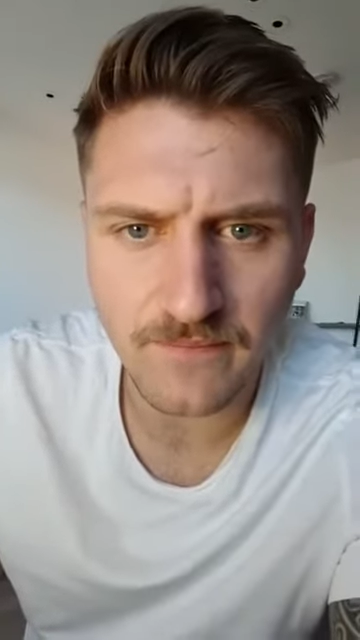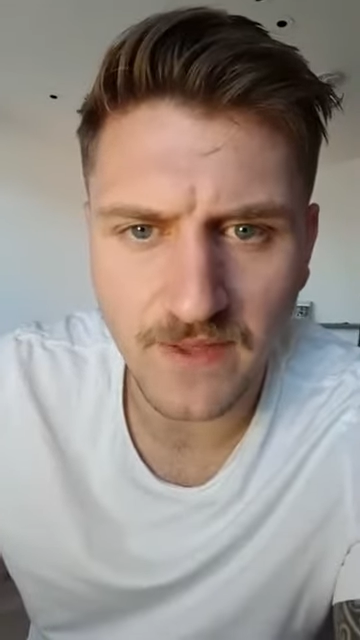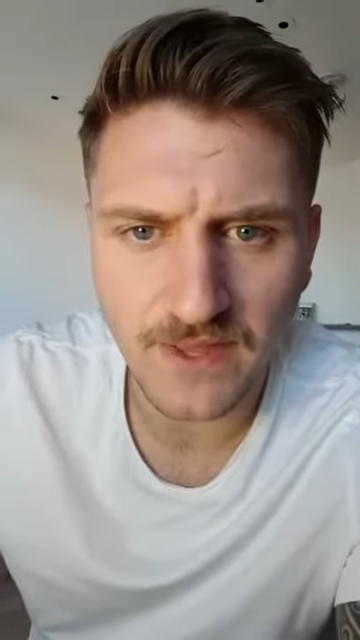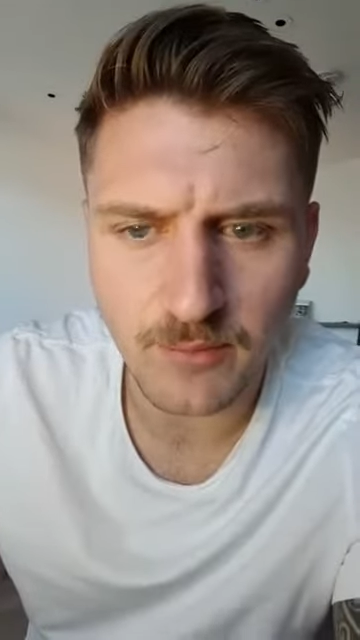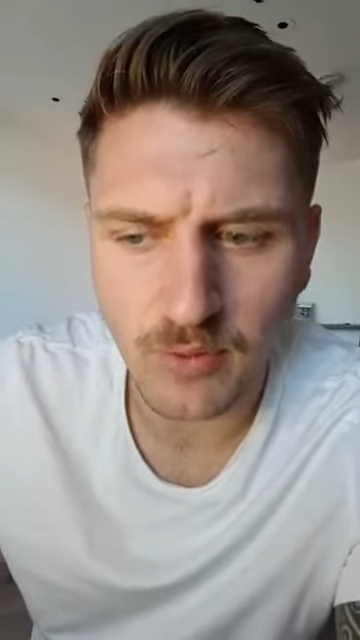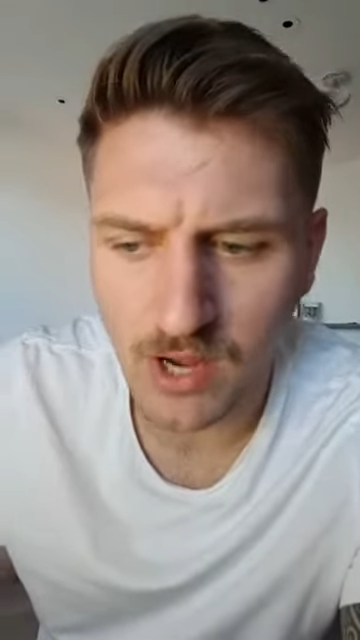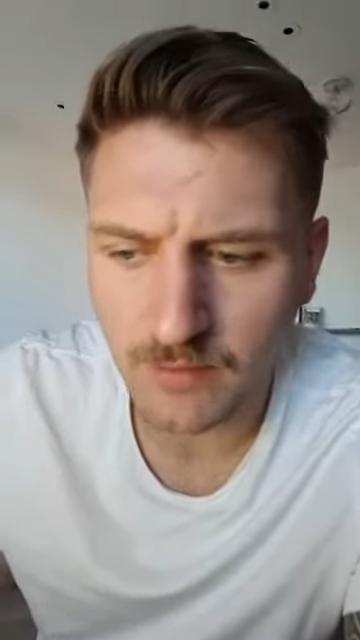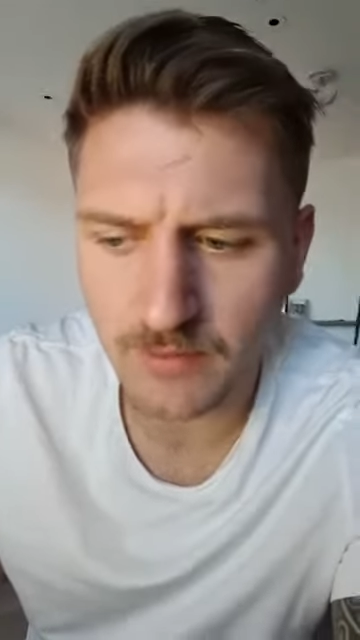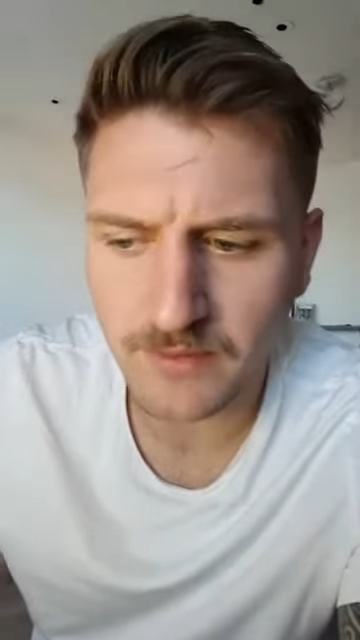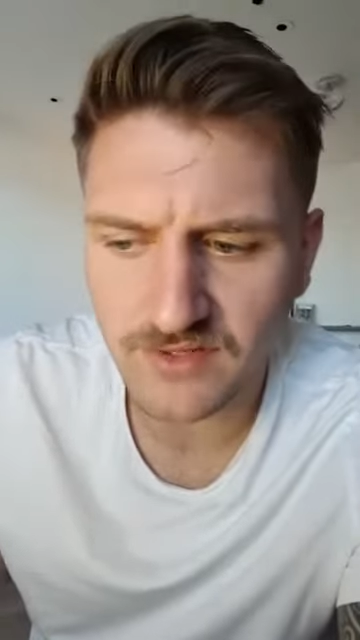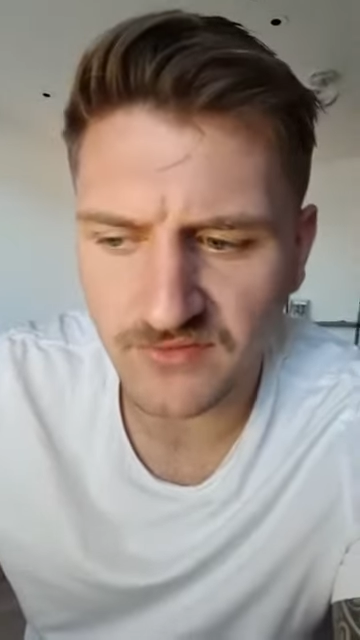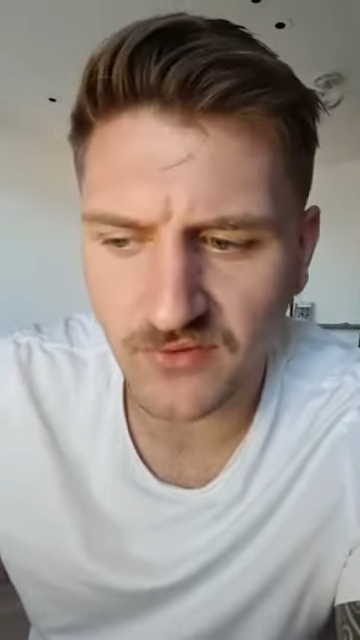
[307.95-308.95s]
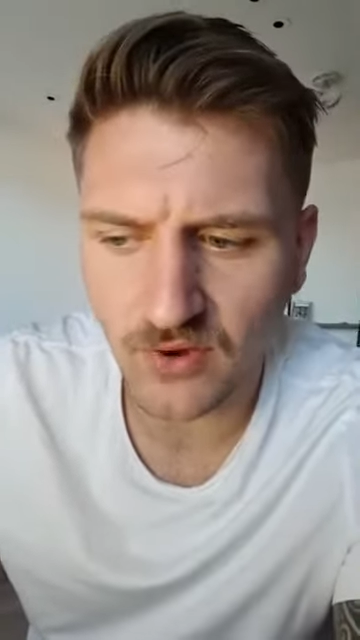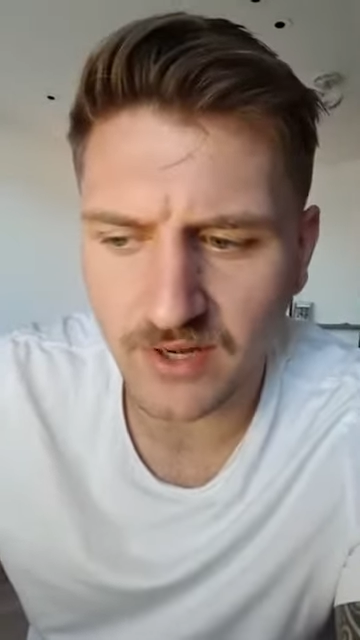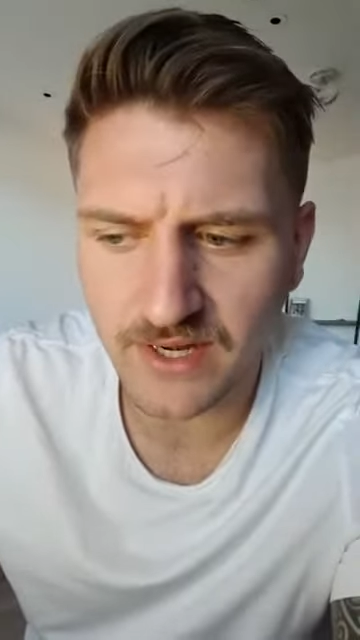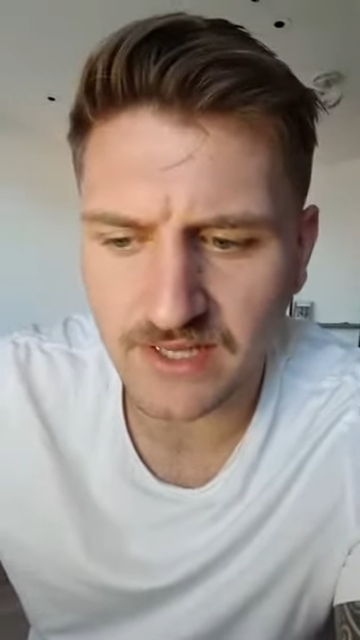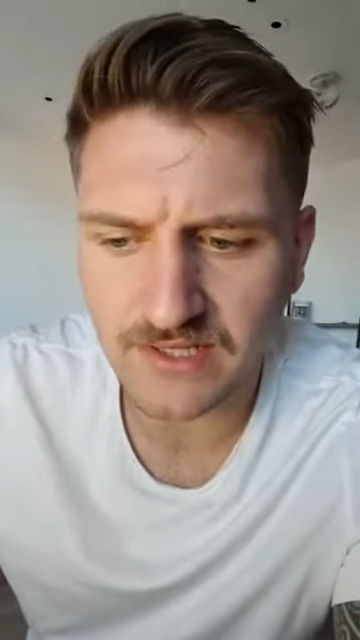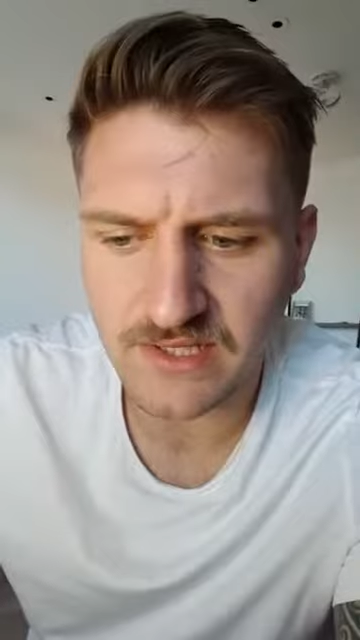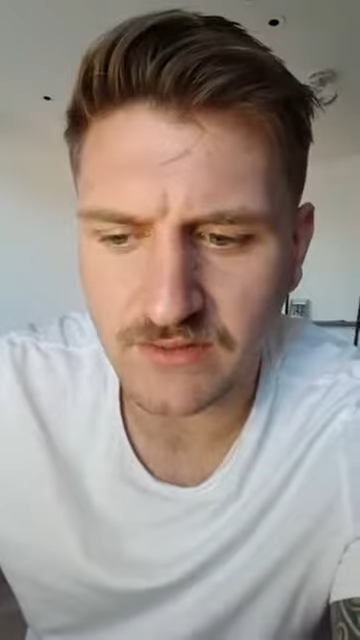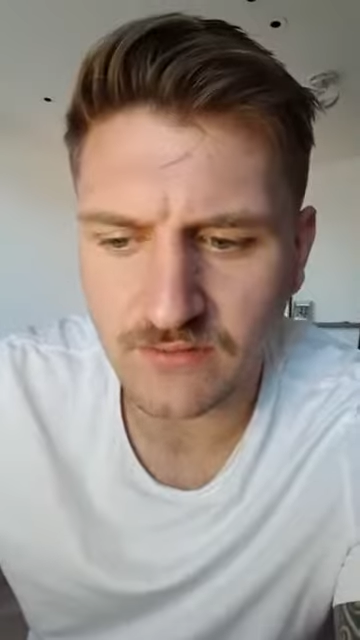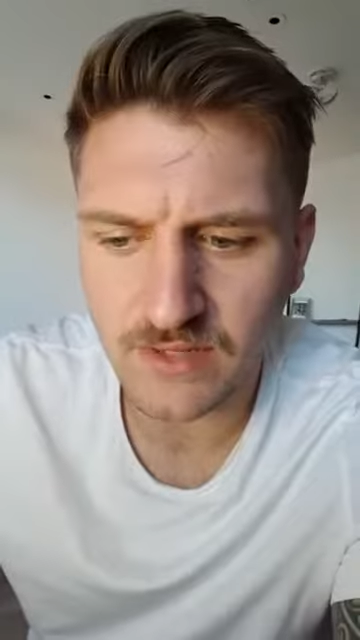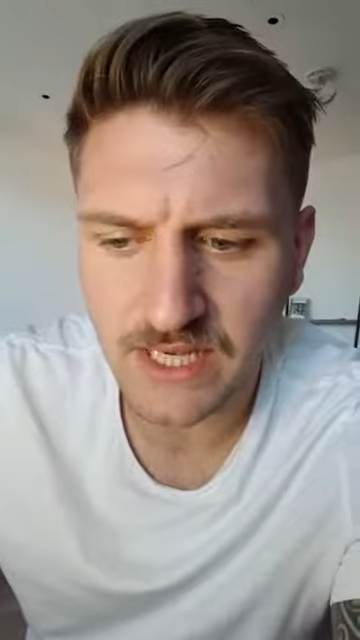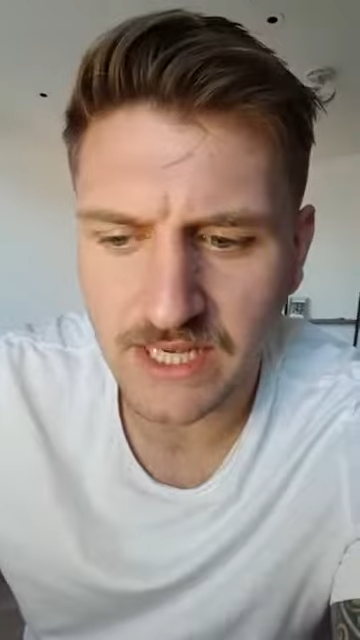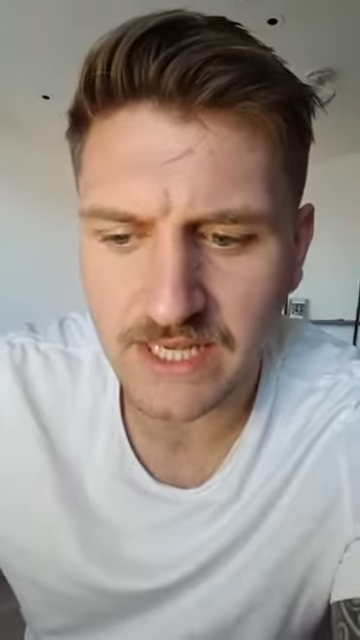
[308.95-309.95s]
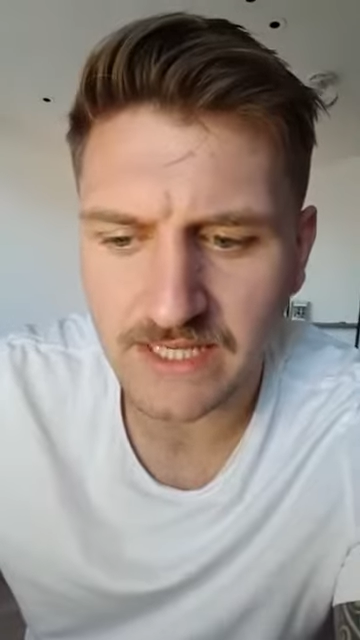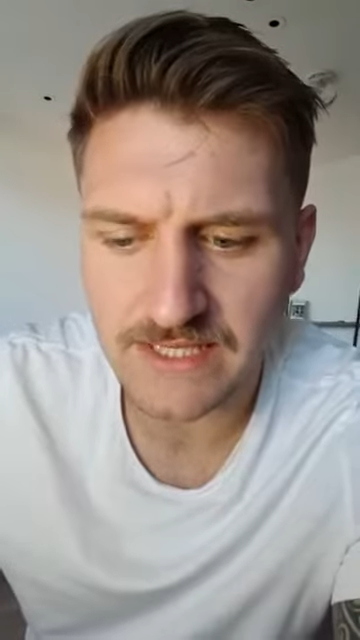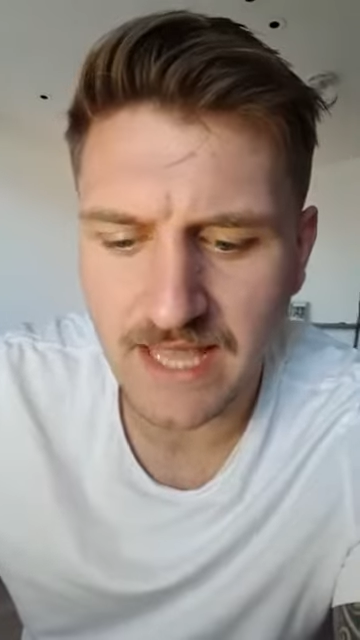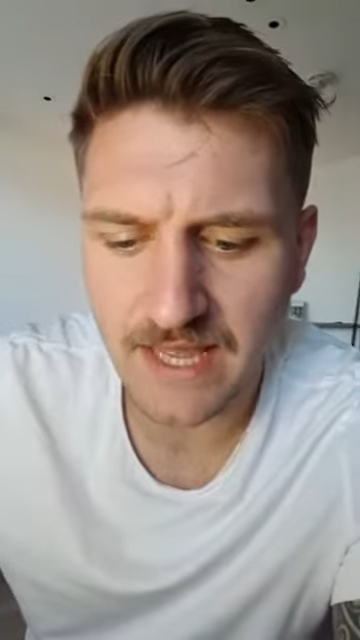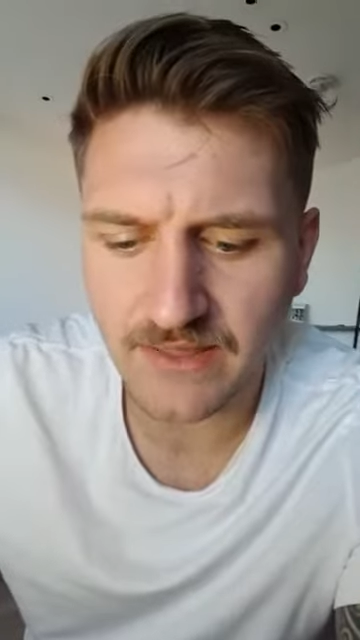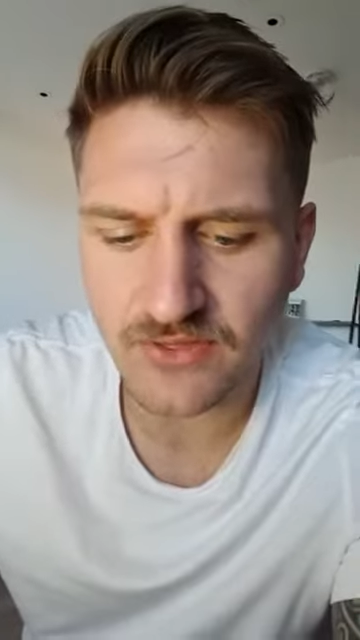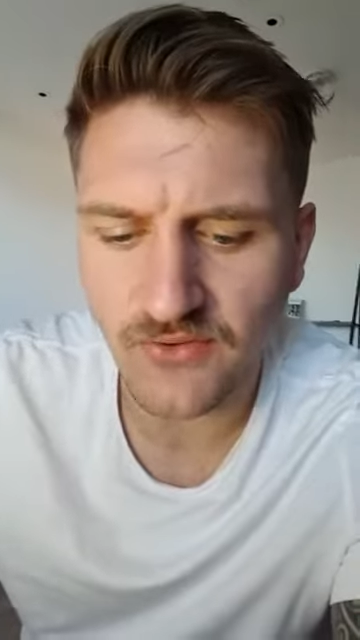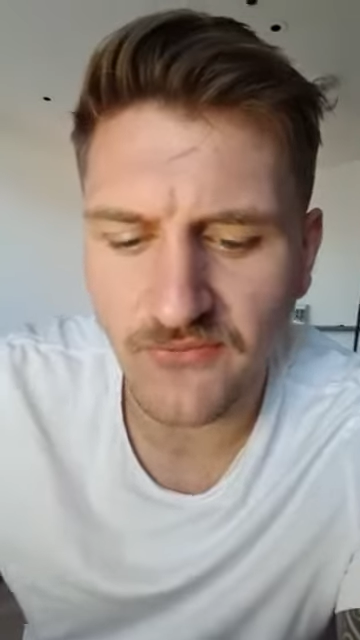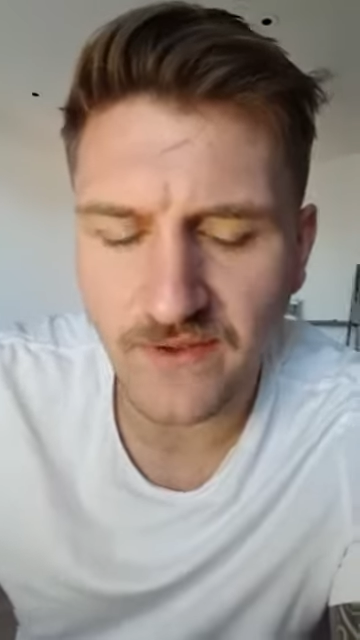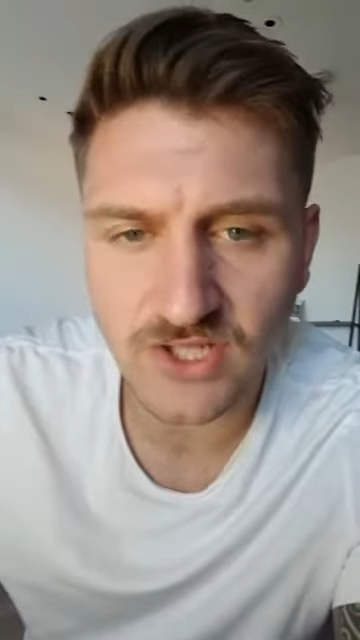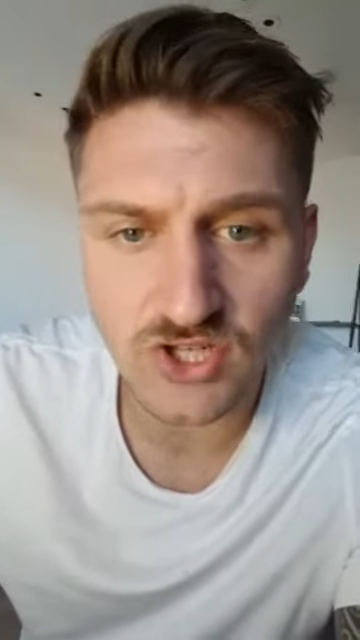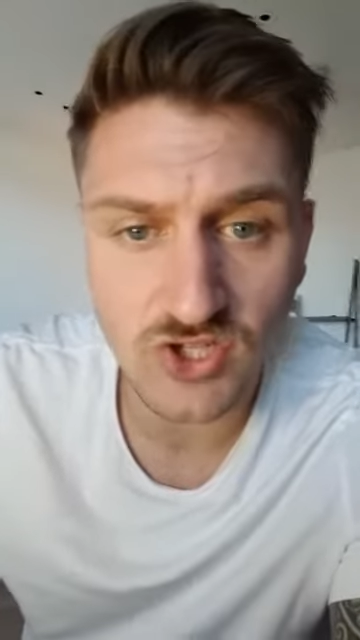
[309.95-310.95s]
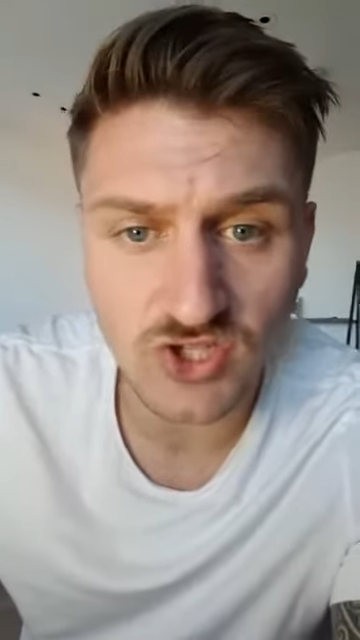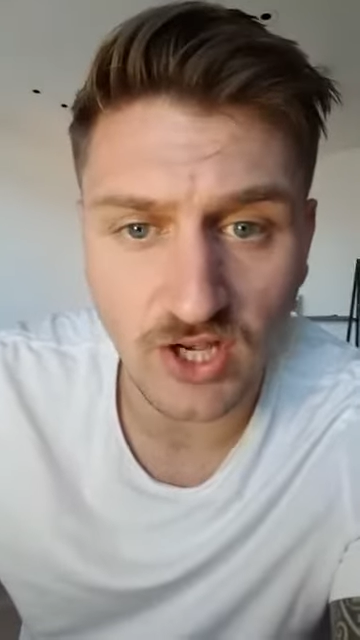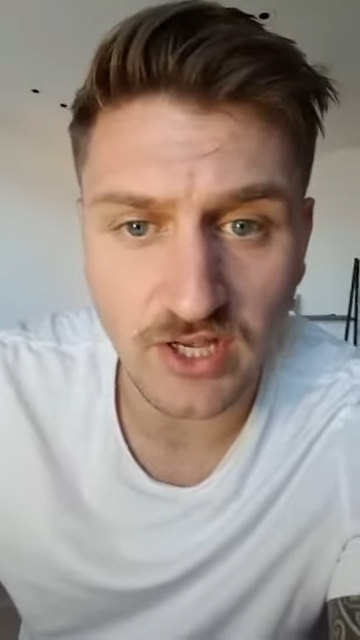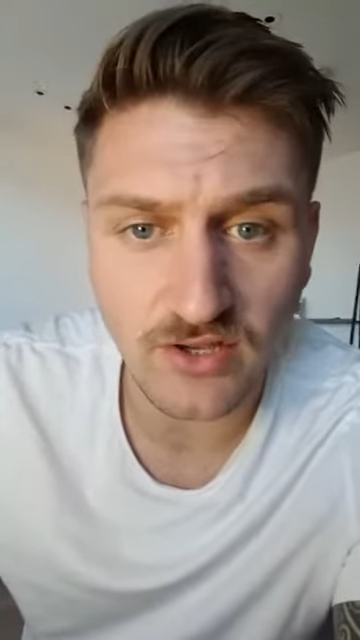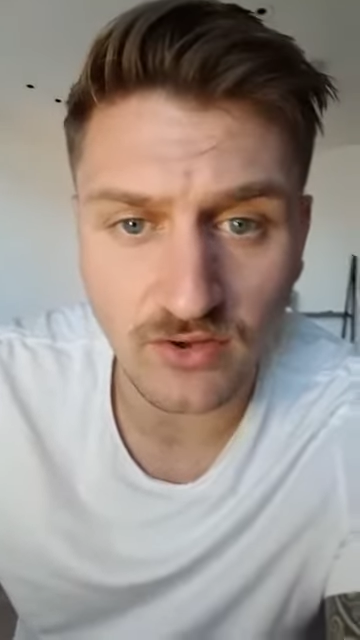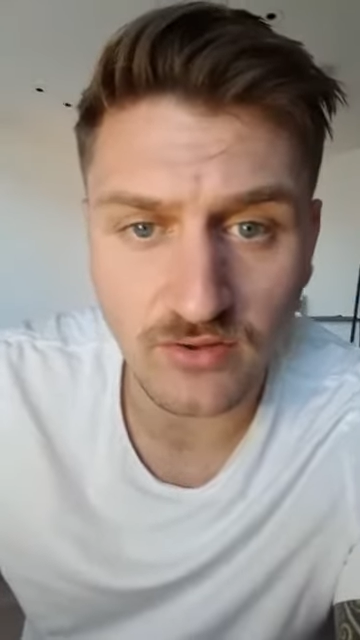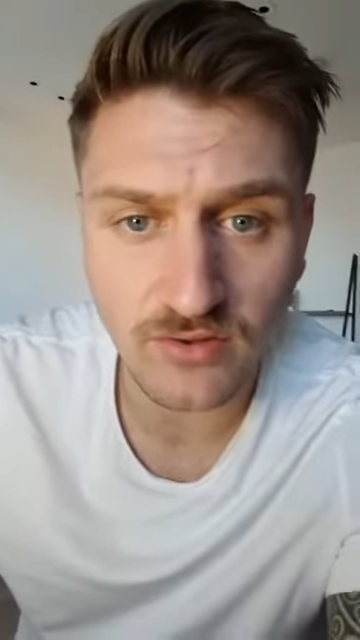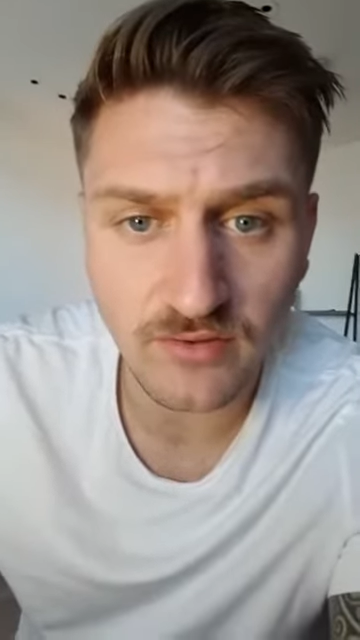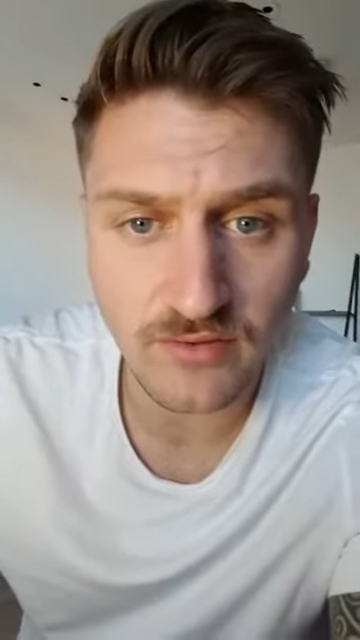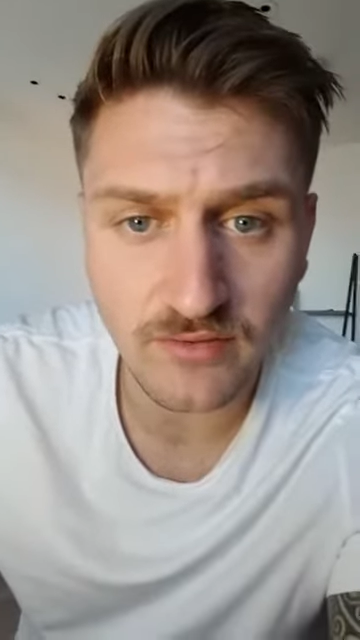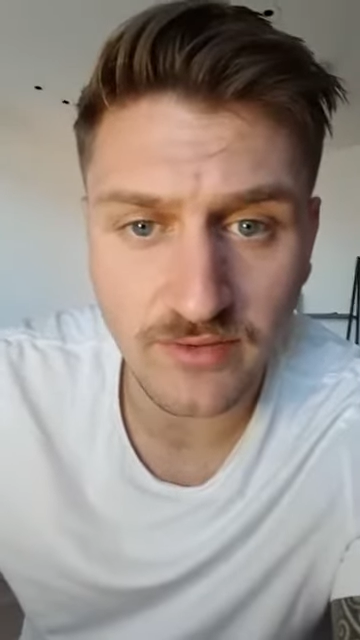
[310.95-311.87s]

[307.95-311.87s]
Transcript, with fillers: and the problem that you're falling into is that the vicious cycle